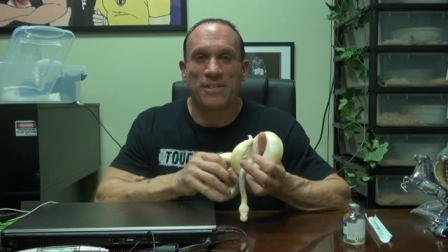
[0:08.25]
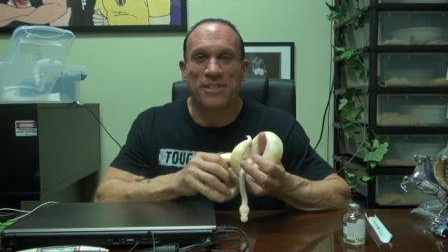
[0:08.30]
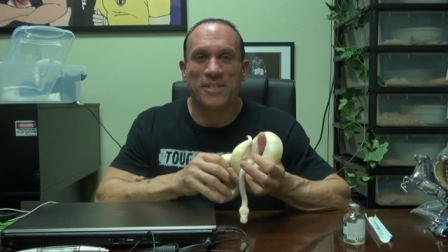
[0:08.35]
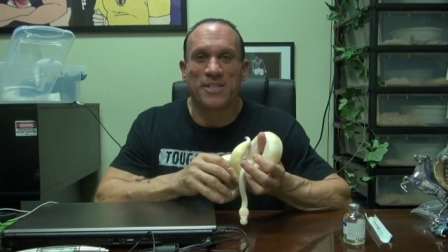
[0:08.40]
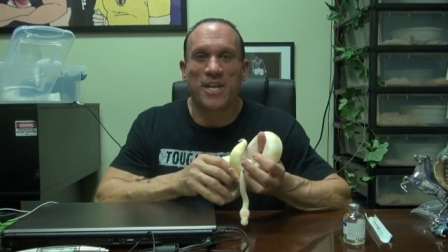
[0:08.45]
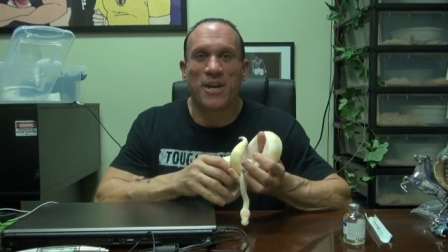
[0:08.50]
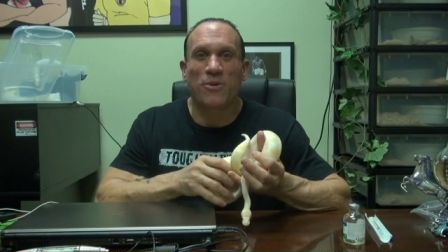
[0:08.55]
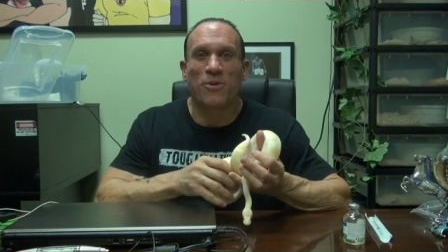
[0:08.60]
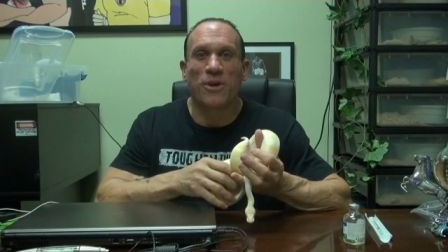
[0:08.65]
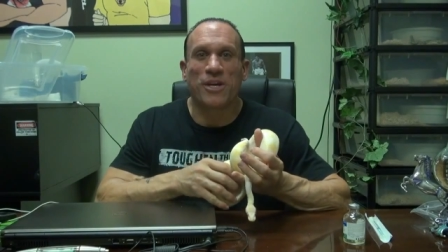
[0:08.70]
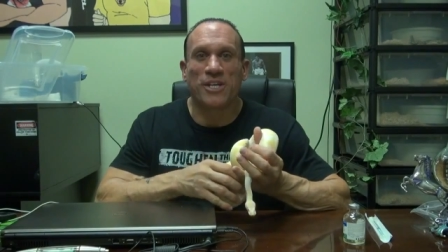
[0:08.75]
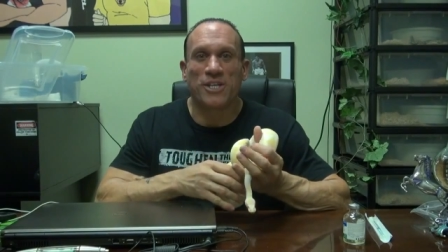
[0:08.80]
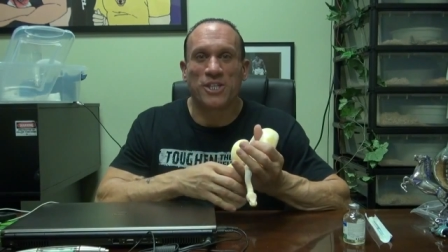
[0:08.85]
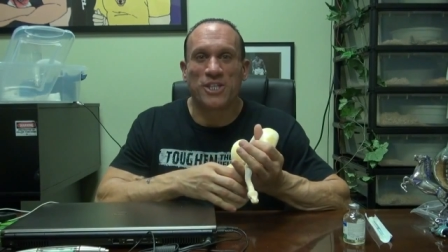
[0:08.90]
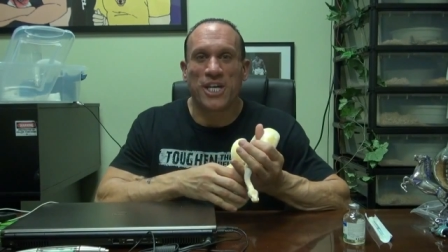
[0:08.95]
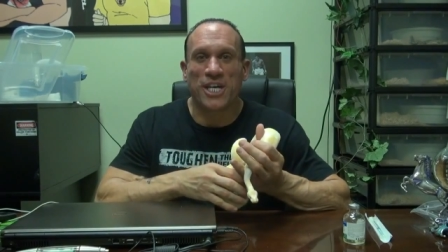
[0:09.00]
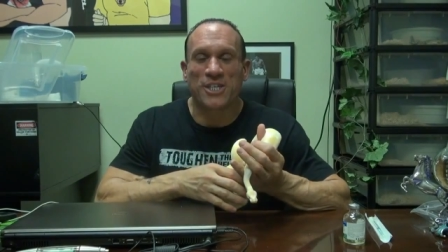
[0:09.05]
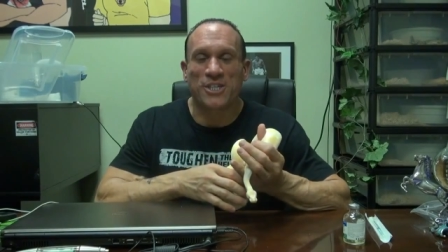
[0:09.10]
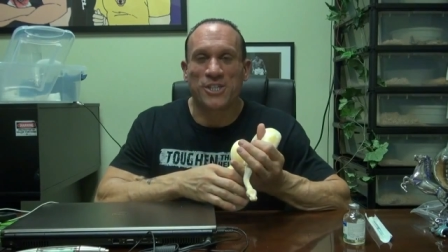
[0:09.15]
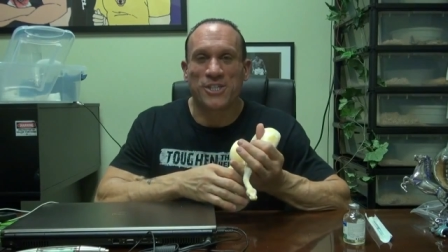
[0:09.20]
steroid
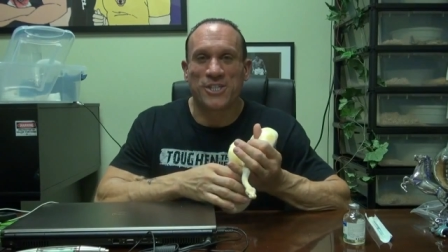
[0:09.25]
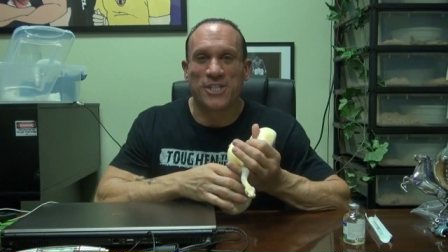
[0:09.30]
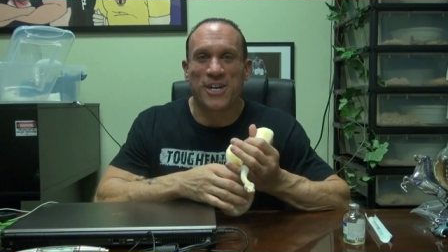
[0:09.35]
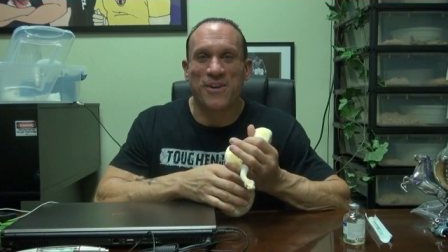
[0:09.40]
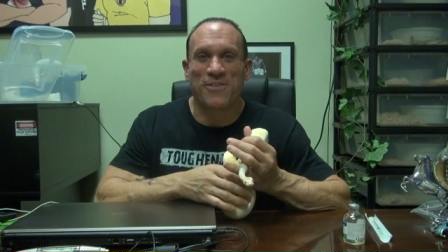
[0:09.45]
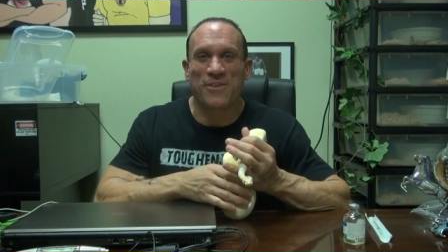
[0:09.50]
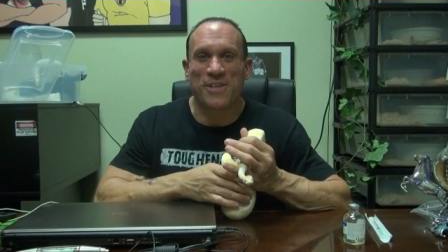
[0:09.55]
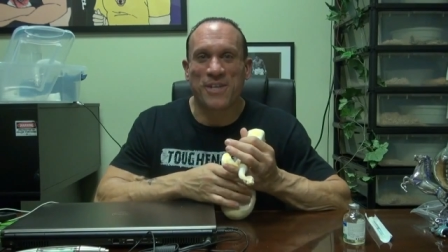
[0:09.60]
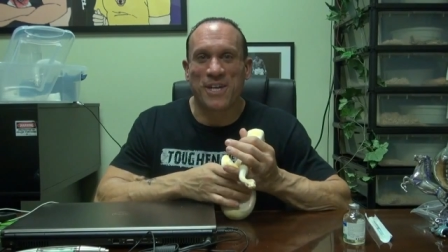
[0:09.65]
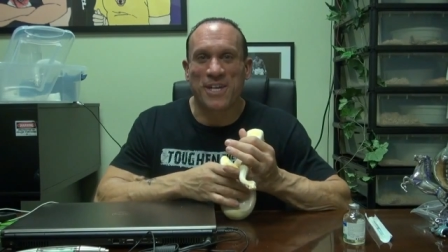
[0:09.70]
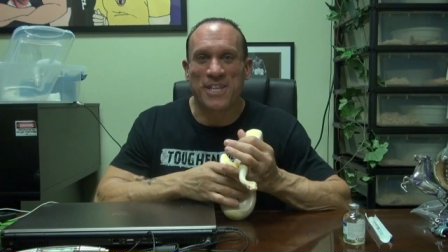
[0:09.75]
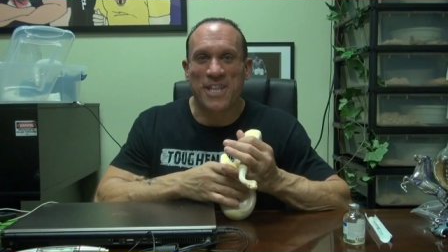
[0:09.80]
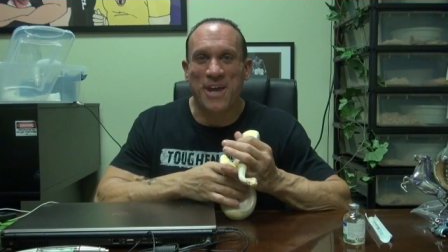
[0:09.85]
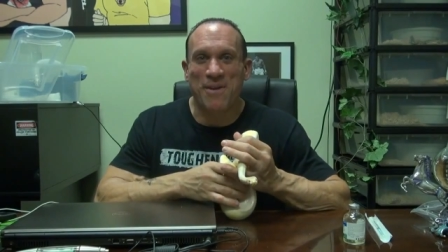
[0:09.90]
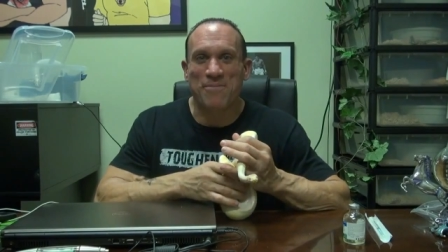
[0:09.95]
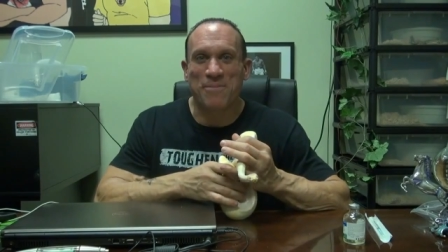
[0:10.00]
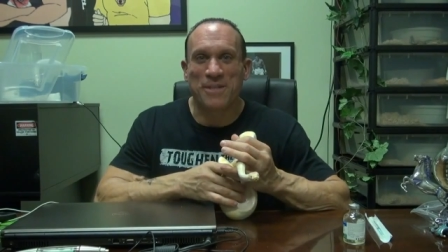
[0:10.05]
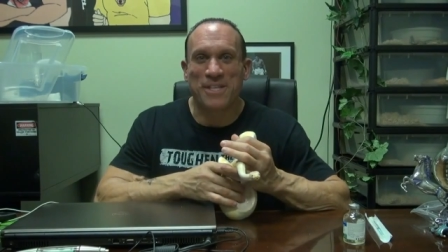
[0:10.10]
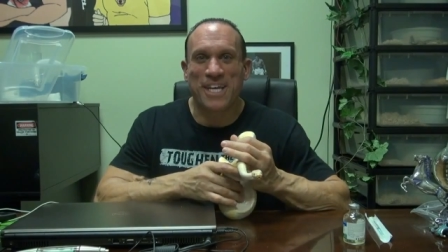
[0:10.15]
injections and everything like that,